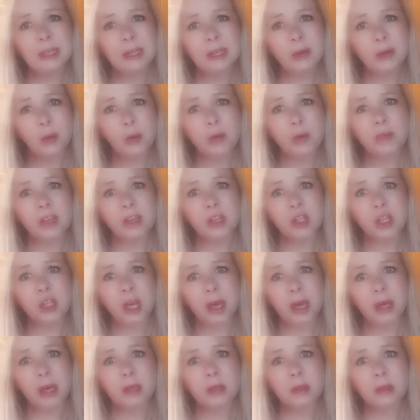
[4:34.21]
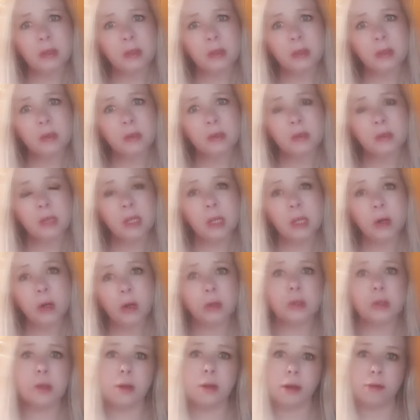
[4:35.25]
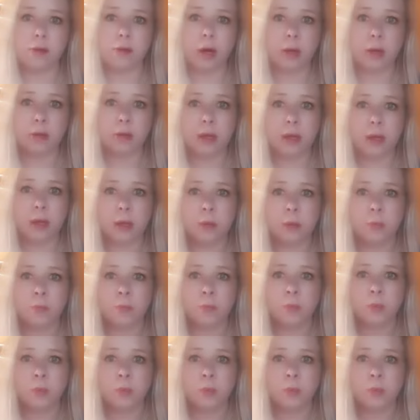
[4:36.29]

and all of that jazz. Sending you lots of love out there.